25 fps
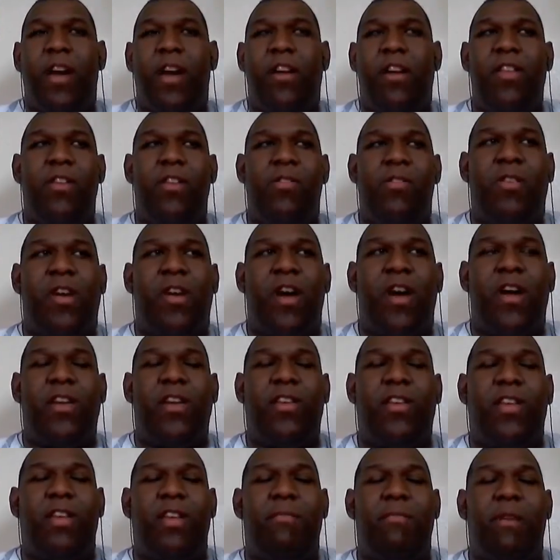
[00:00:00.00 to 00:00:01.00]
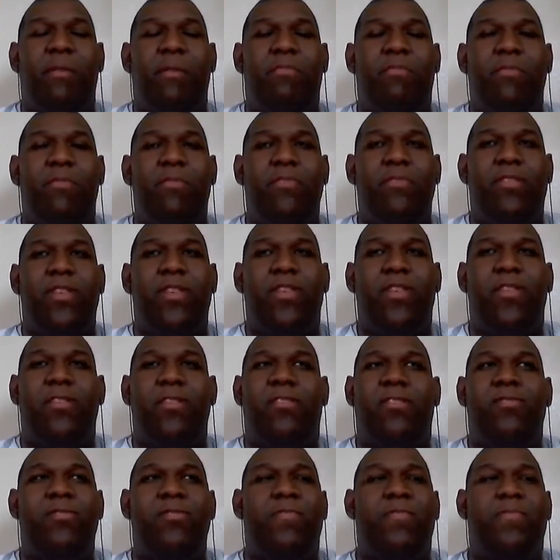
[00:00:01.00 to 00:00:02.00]
How do kind of thinking about boosting
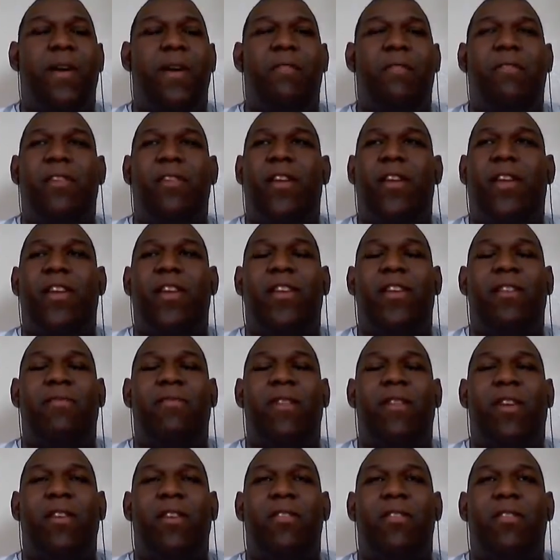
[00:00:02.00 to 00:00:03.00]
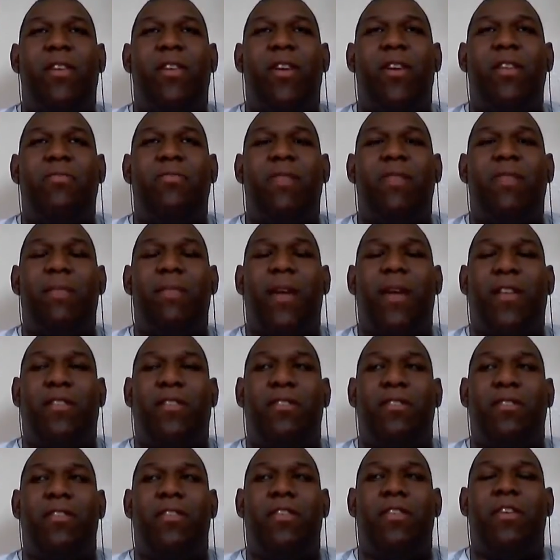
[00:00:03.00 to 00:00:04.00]
Goku's power like he did with Gohan way
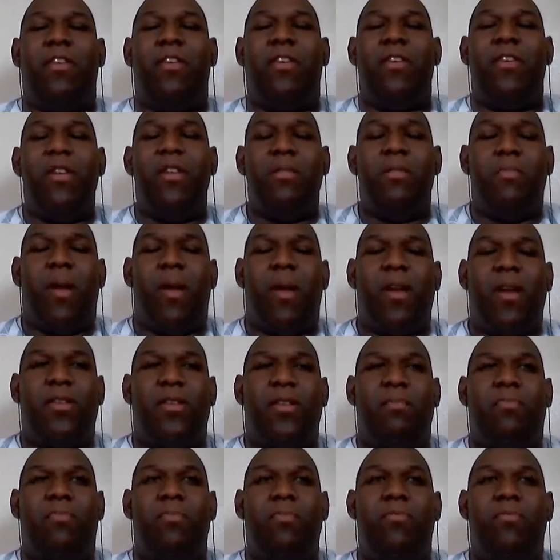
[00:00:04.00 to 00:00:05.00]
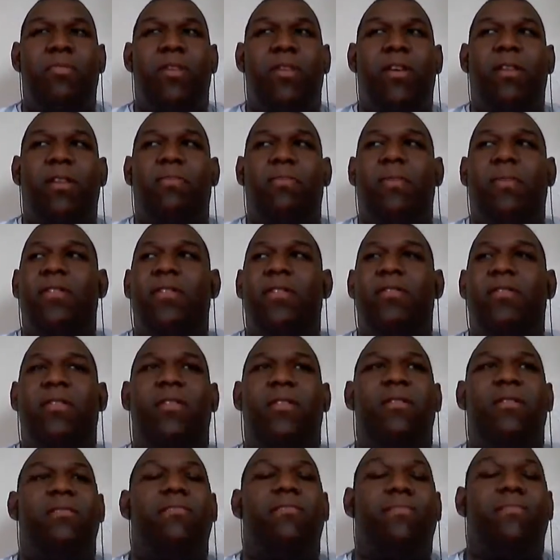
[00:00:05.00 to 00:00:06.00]
back during the Majin Buu arc? But, you
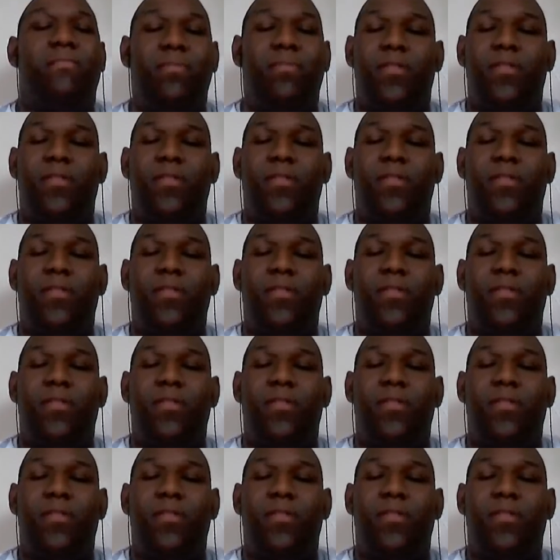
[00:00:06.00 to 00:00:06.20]
know,